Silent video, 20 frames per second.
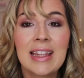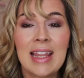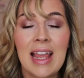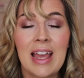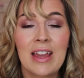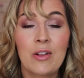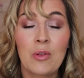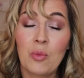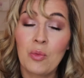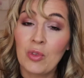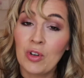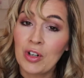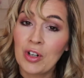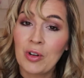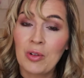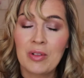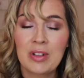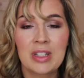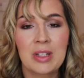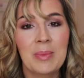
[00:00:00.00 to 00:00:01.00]
then we're
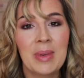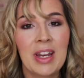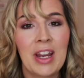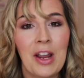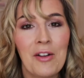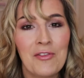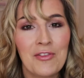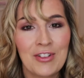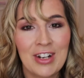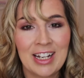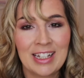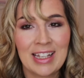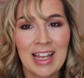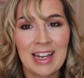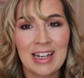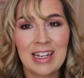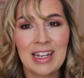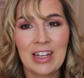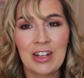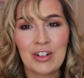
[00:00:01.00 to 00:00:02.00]
going to be covering
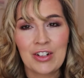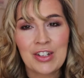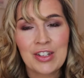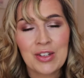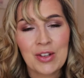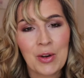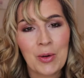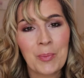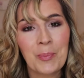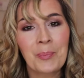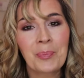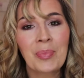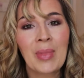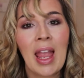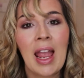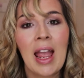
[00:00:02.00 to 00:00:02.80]
that here. So